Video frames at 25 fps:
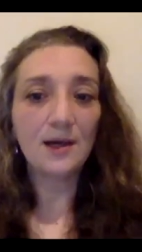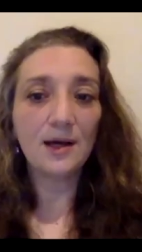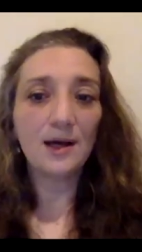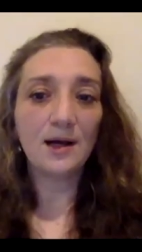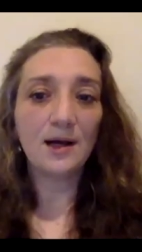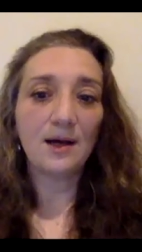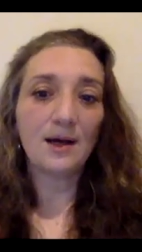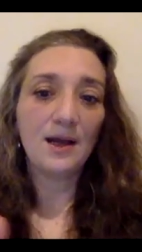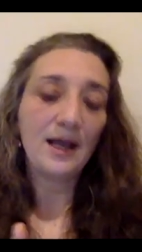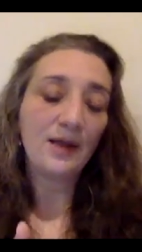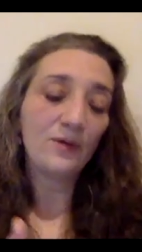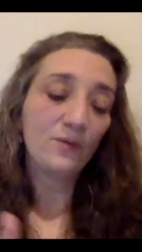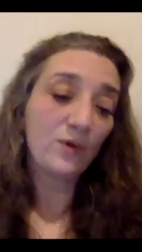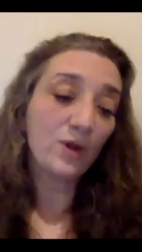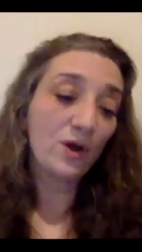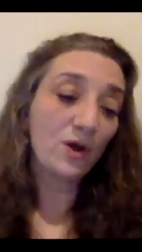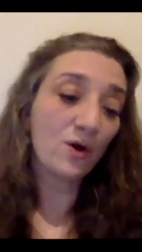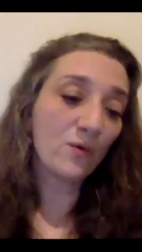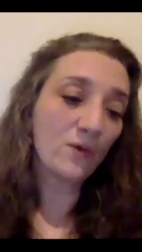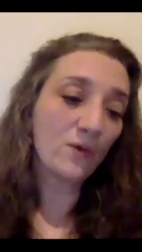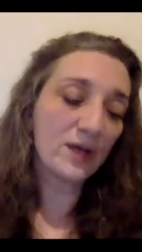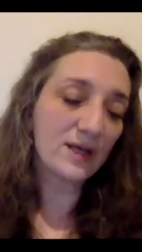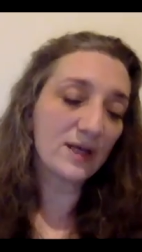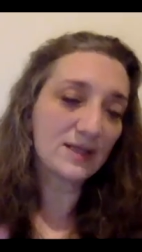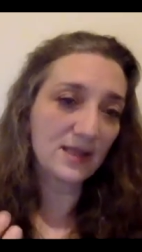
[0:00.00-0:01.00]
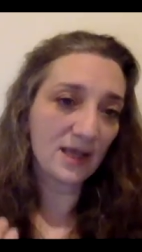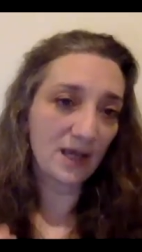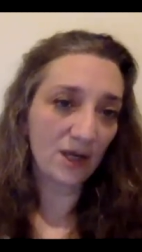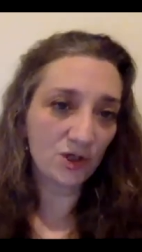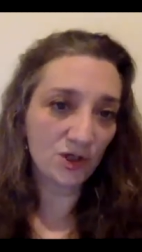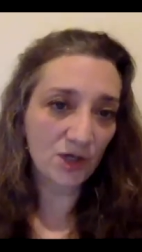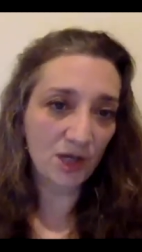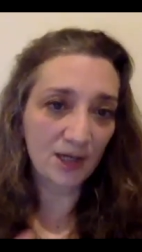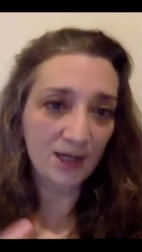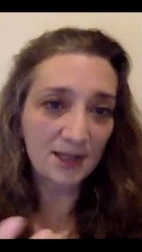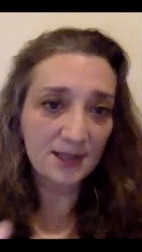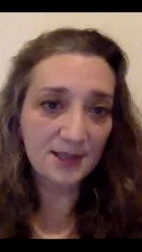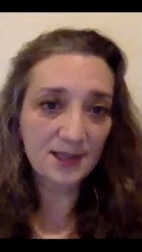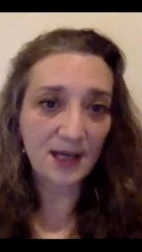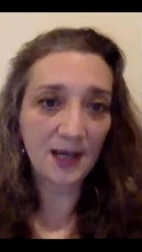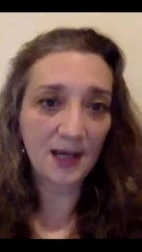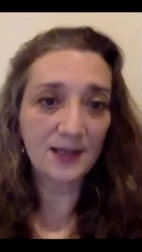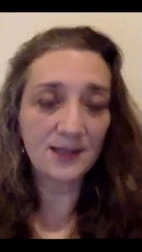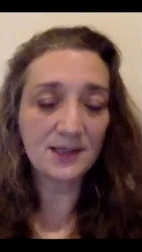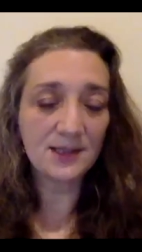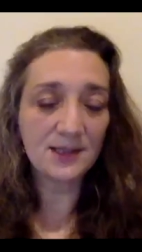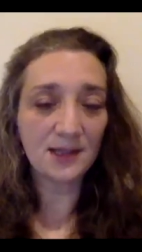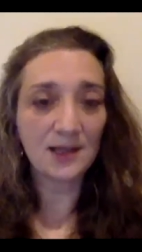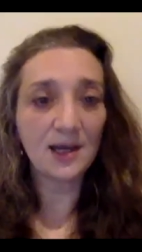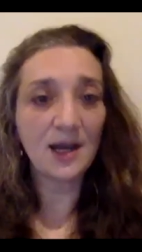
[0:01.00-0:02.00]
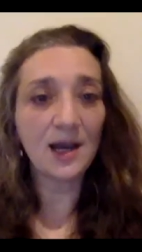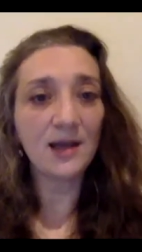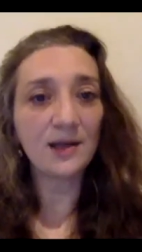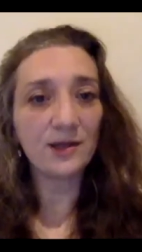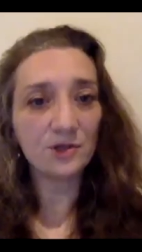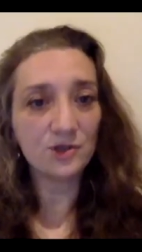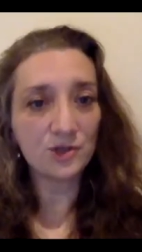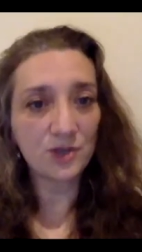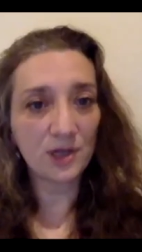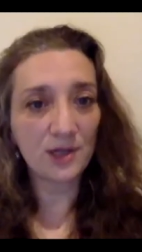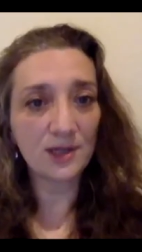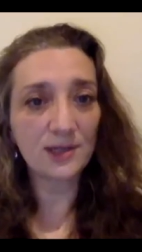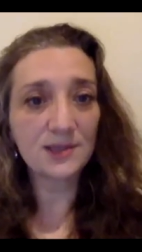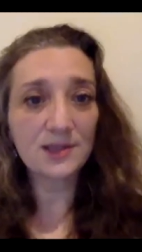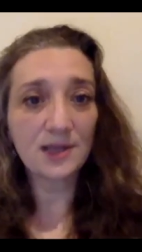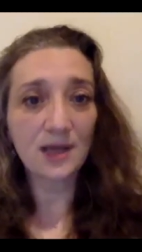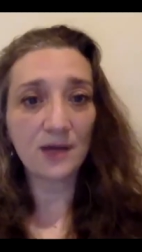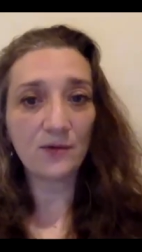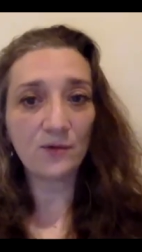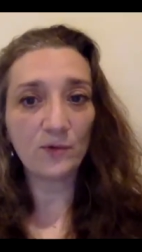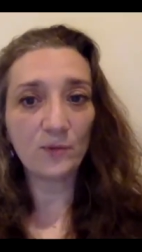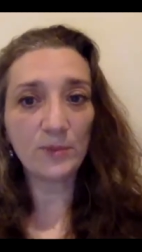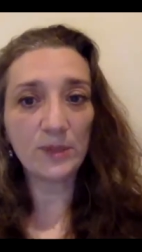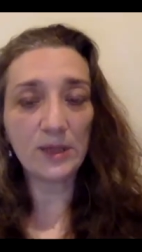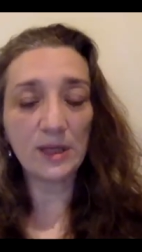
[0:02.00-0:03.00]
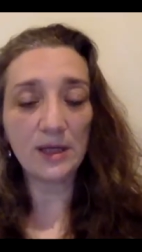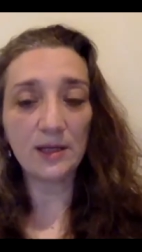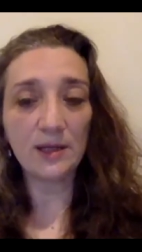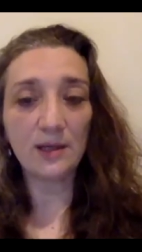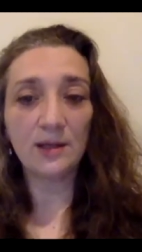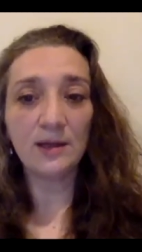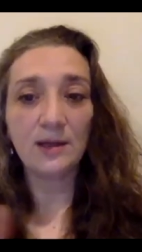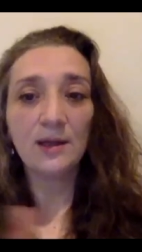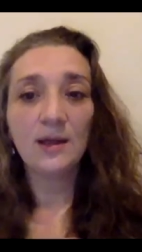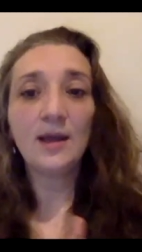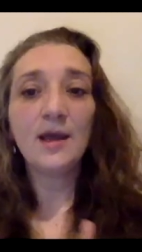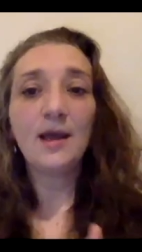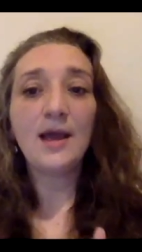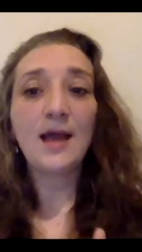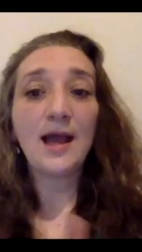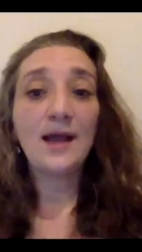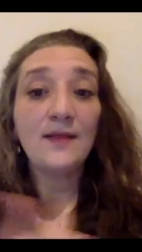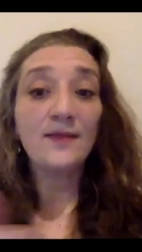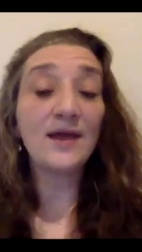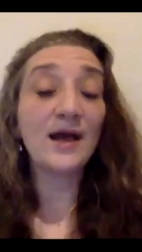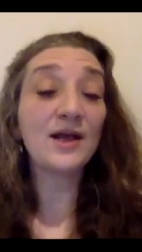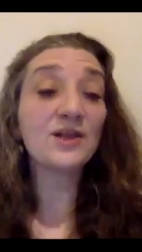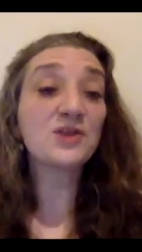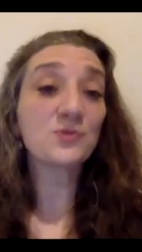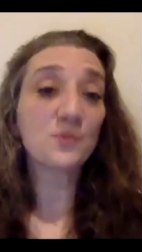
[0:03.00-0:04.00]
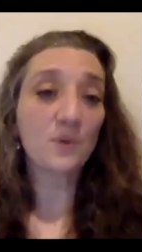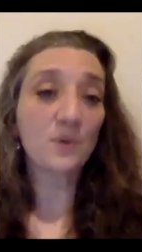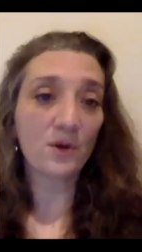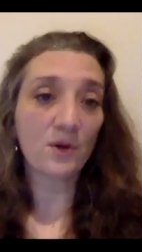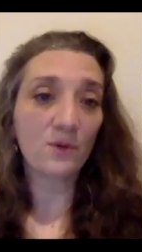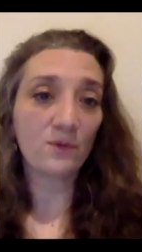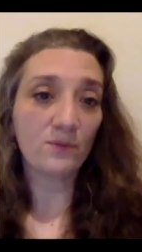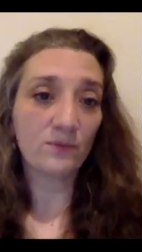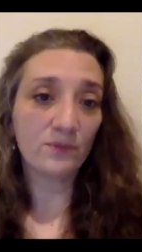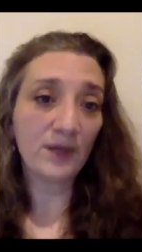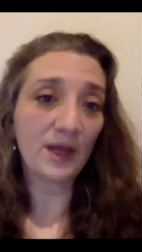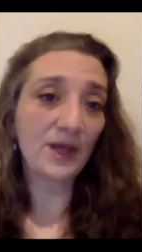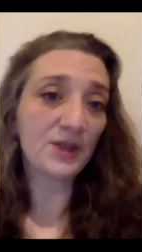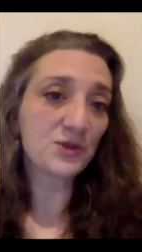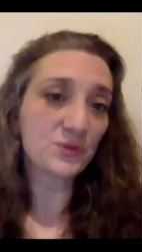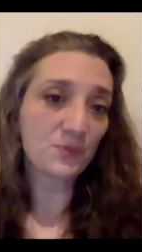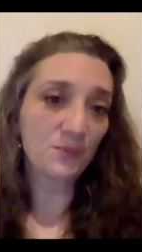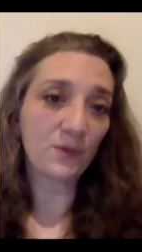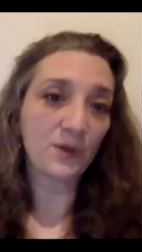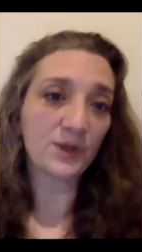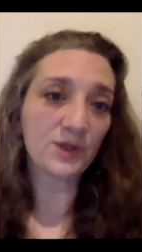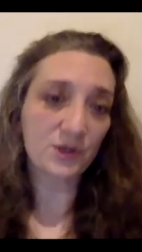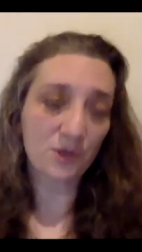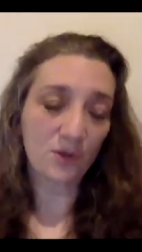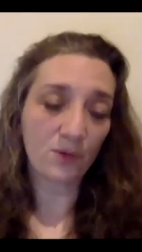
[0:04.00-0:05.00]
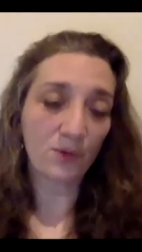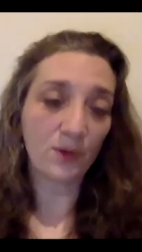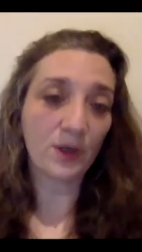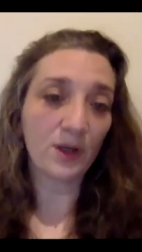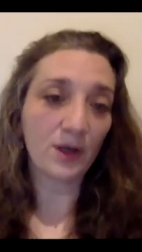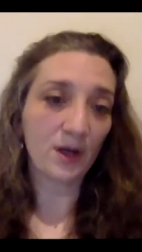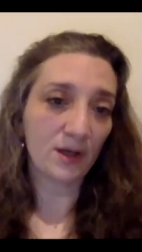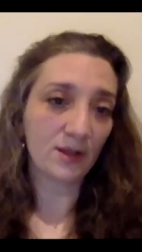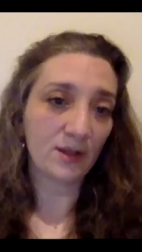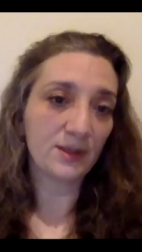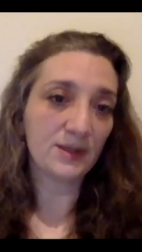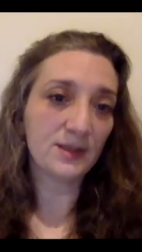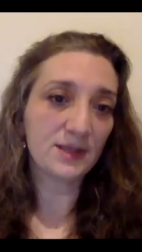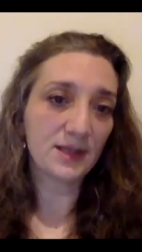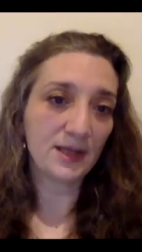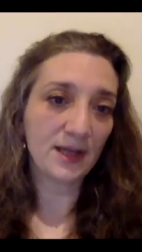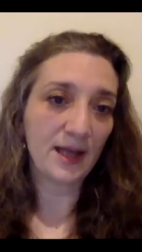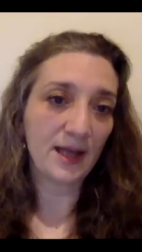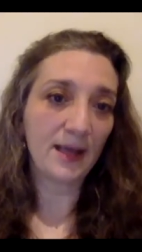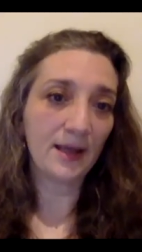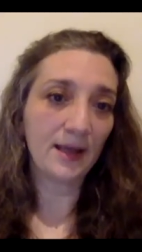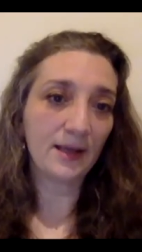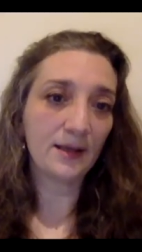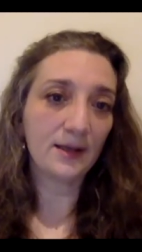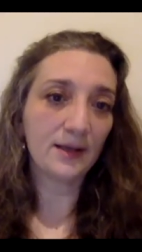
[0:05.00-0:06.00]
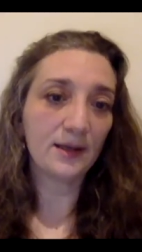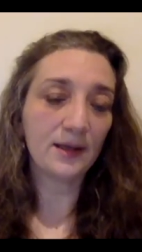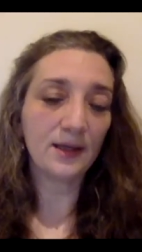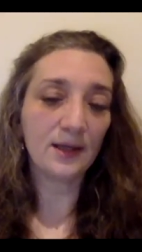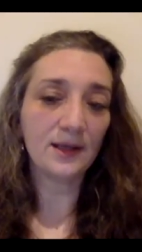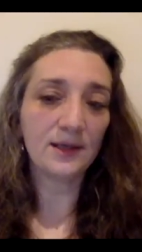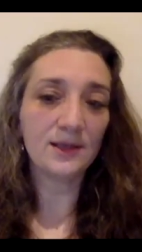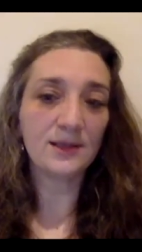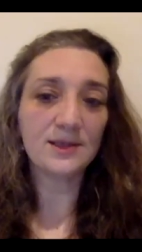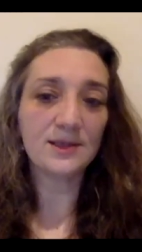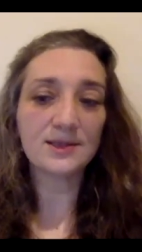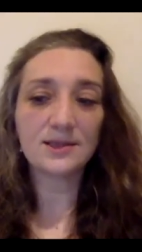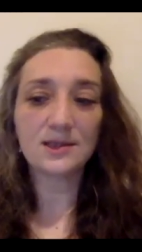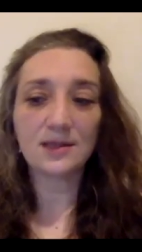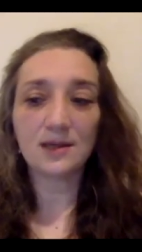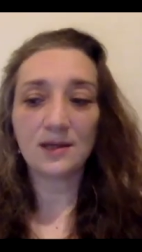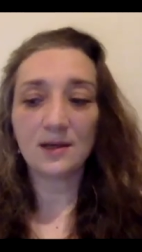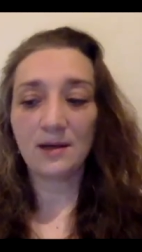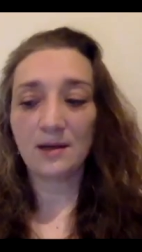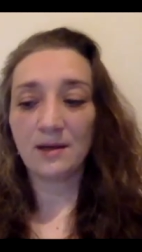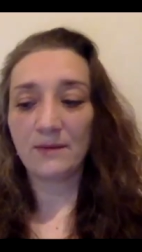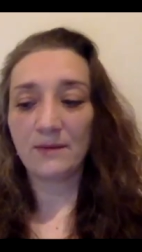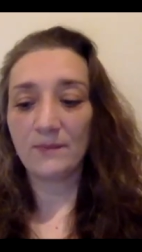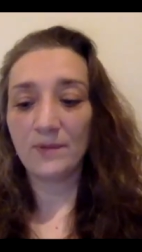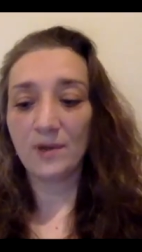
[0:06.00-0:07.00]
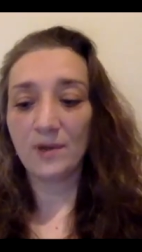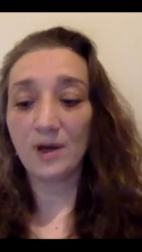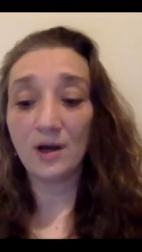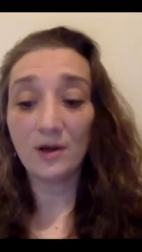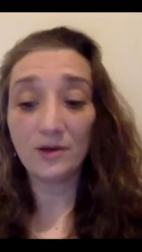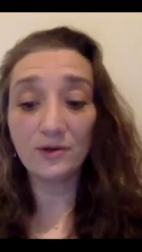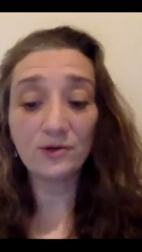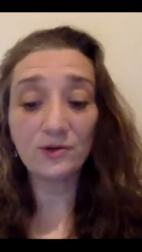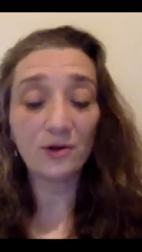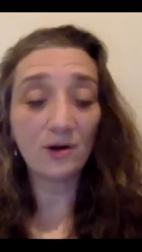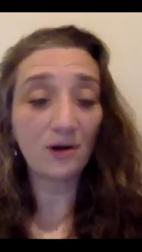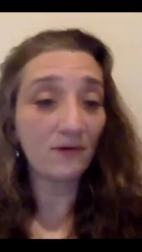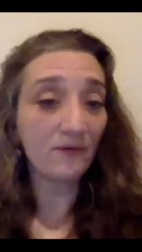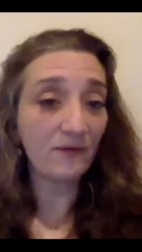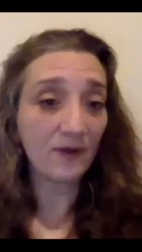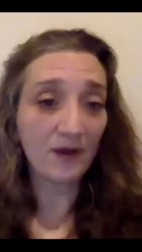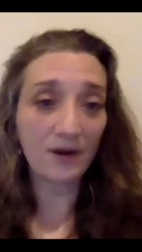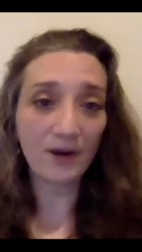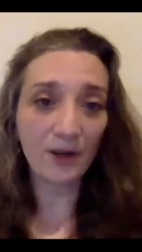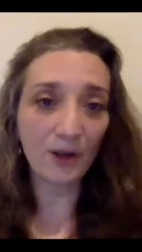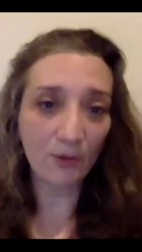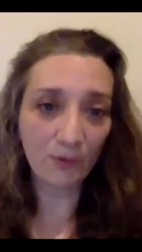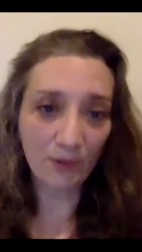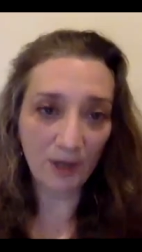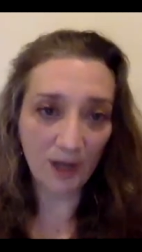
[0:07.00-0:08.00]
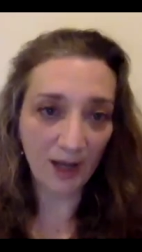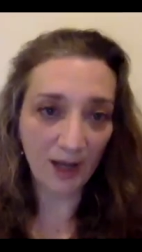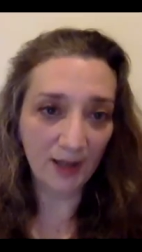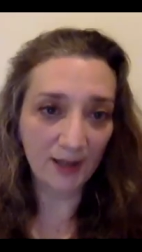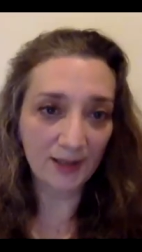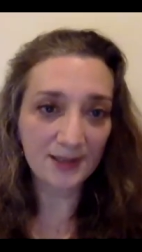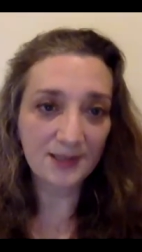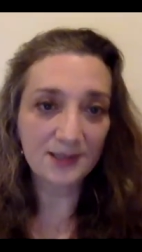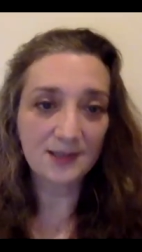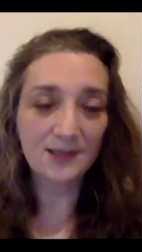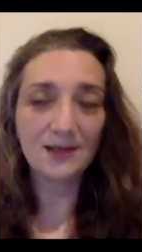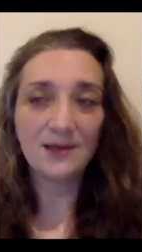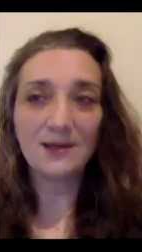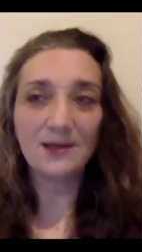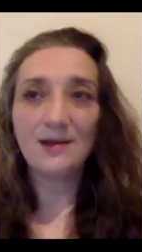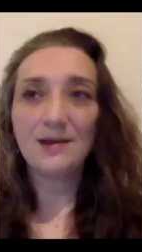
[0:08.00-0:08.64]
Uh, and we always say genocide denied is genocide repeated. And that's where that's what's going on today is um, under our very own eyes,